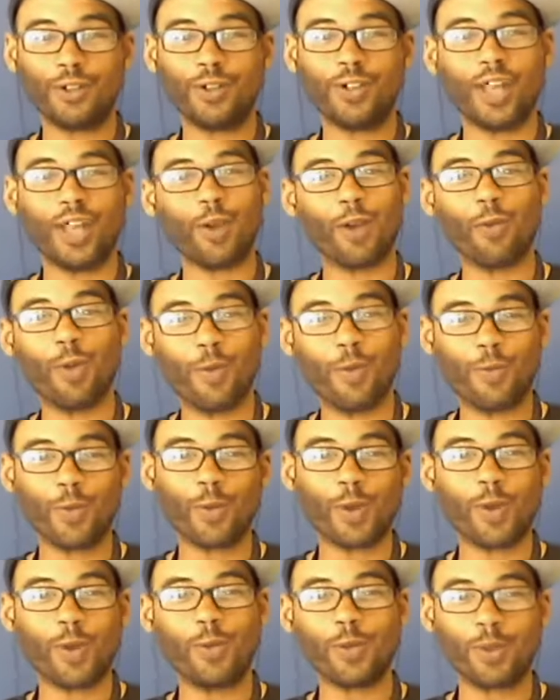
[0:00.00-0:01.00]
like a
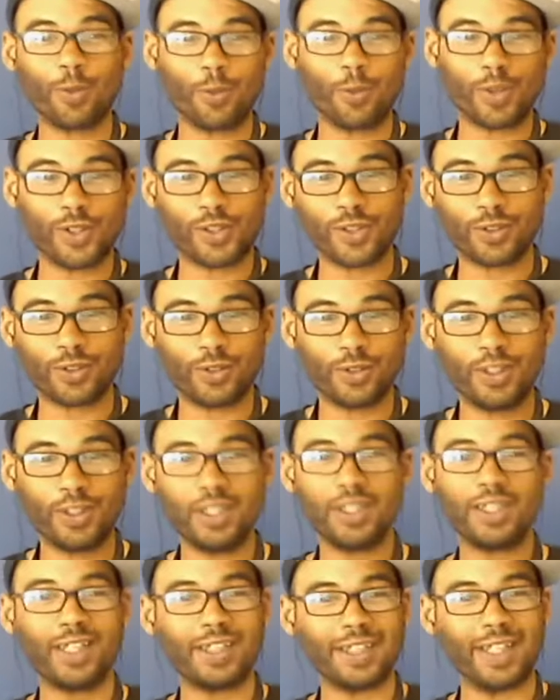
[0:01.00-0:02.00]
referee with the whistle
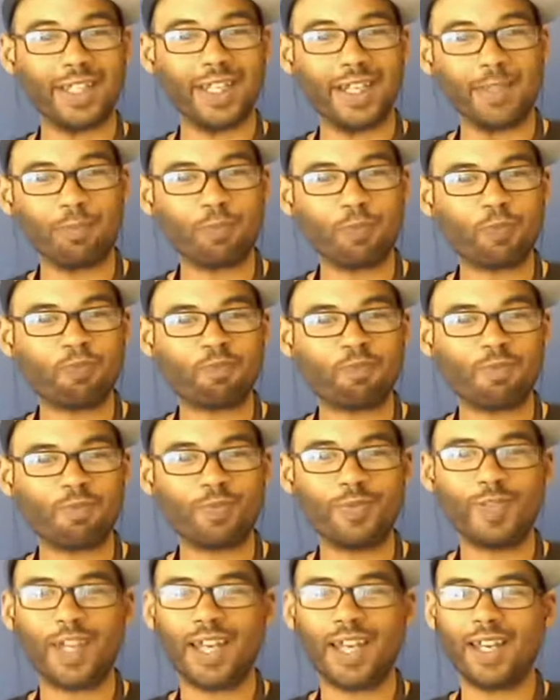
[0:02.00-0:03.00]
that didn't.
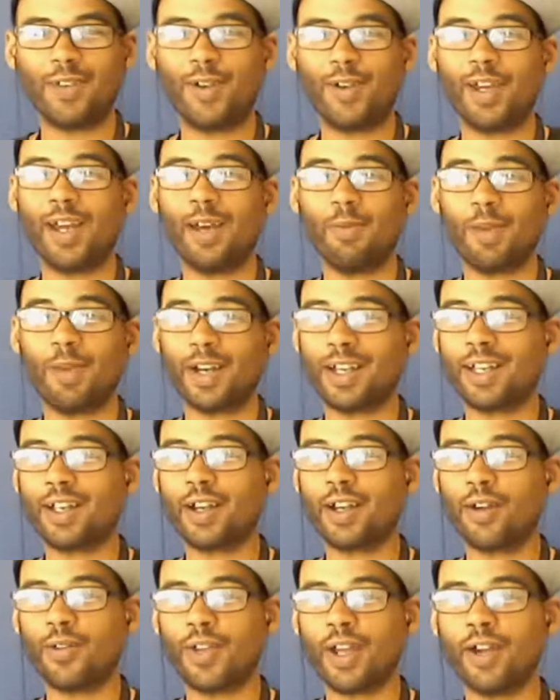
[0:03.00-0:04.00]
Anyway, I'm not going to
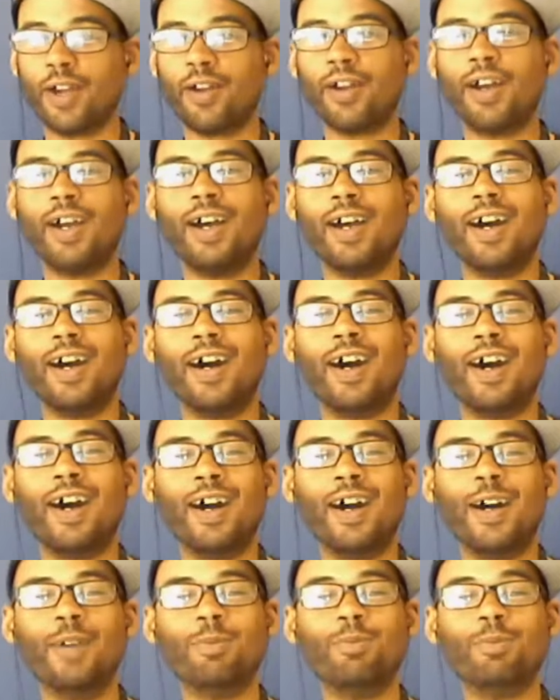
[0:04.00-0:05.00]
go there.
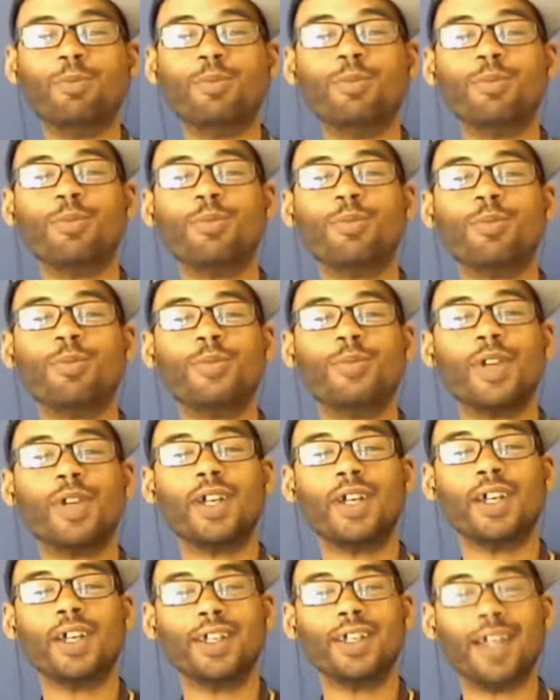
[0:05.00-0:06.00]

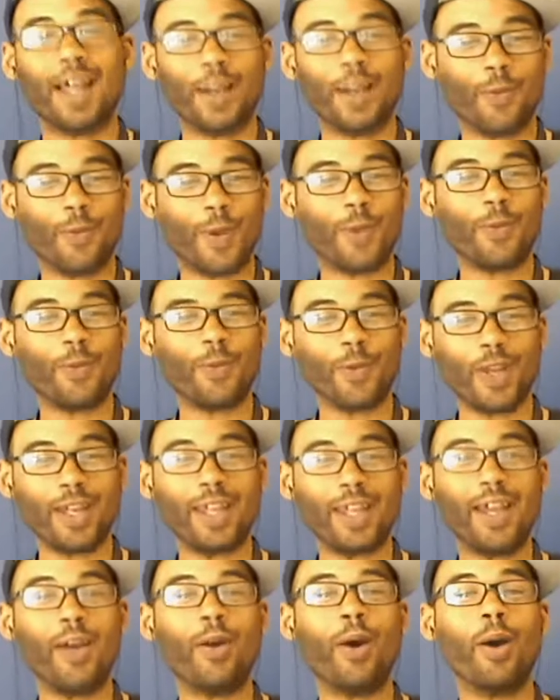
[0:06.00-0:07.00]
Niner Faithful
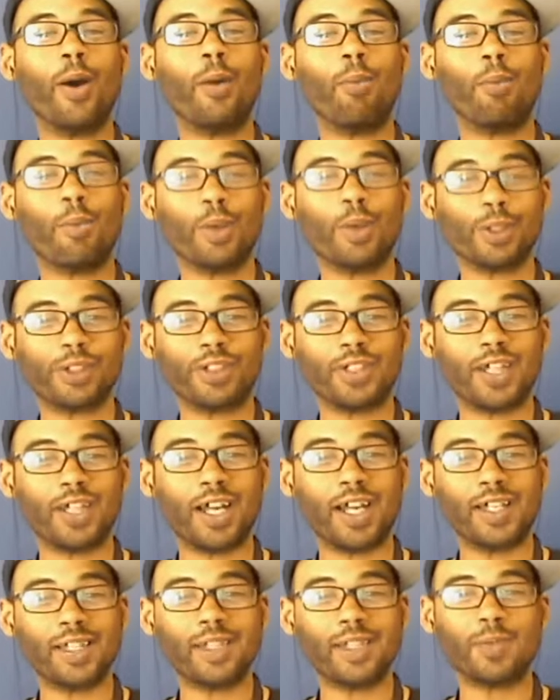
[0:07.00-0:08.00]
Radio
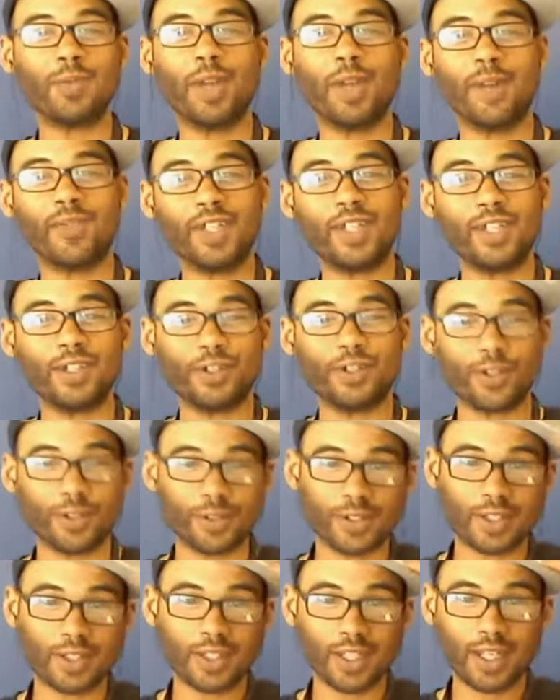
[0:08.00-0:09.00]
merchandise. We have
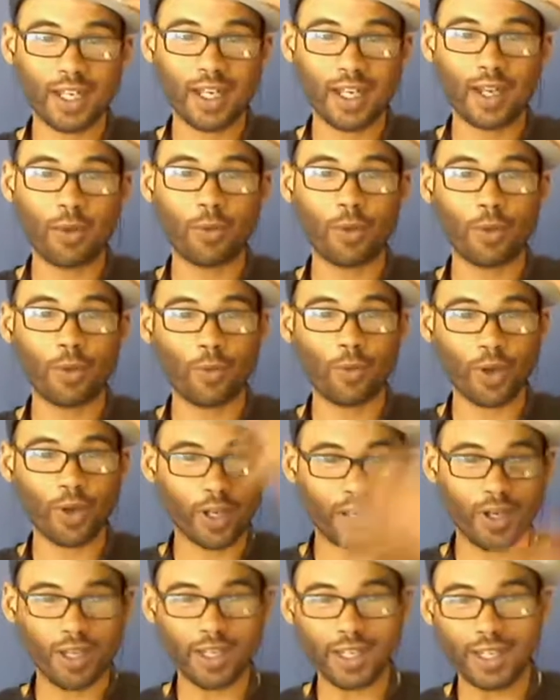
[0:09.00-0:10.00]
T-shirts. We're
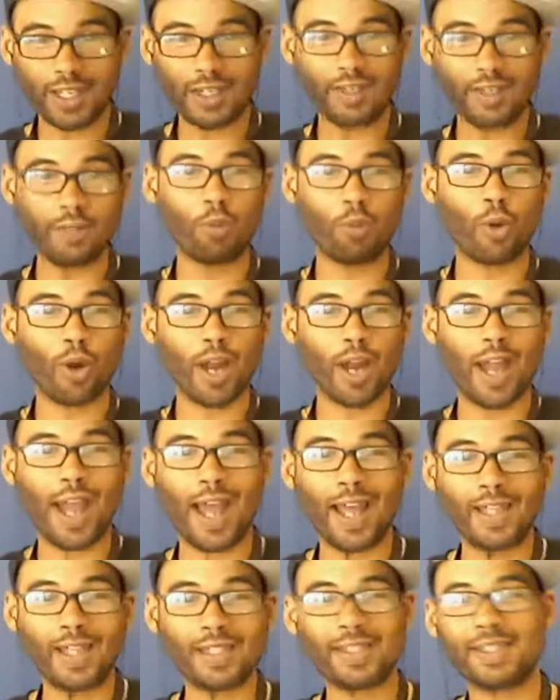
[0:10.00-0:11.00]
working on getting more
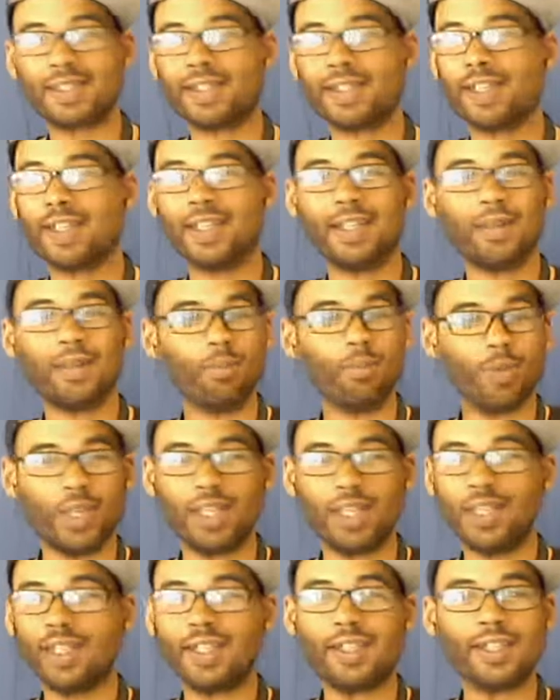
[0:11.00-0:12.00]
hats,
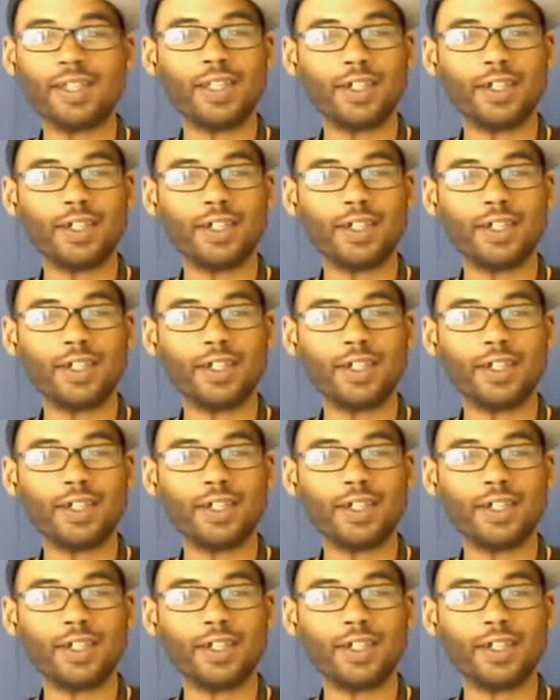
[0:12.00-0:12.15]
beanies,